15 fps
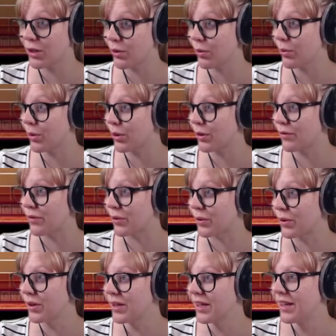a new reward
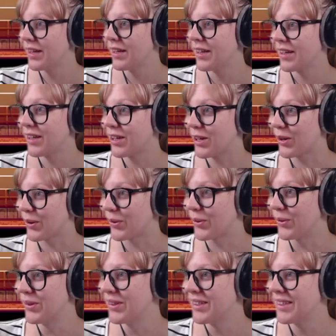for.
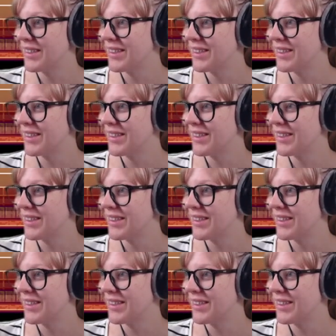Cool.